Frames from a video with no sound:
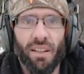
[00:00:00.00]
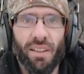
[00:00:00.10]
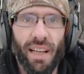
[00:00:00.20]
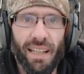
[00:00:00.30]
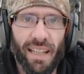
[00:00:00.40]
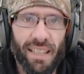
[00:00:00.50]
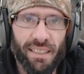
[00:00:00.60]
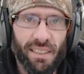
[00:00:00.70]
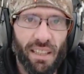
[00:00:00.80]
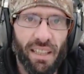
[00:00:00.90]
Okay, gun
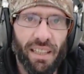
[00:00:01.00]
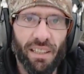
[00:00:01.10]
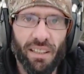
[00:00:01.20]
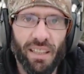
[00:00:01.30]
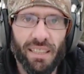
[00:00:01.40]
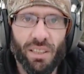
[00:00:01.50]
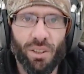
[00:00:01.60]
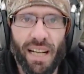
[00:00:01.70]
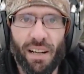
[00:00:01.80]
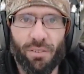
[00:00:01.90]
is clear. Let's
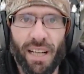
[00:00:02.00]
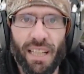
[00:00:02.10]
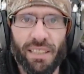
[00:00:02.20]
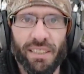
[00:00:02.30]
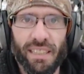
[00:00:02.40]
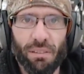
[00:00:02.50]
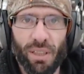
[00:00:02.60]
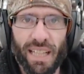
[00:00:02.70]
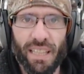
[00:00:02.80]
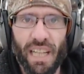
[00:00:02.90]
go down range and see
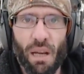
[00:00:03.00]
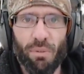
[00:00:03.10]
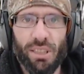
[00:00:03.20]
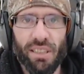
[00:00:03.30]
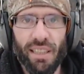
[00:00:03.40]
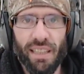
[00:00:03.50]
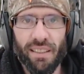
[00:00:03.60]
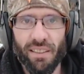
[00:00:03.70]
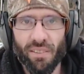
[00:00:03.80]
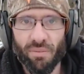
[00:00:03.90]
what kind of damage it did.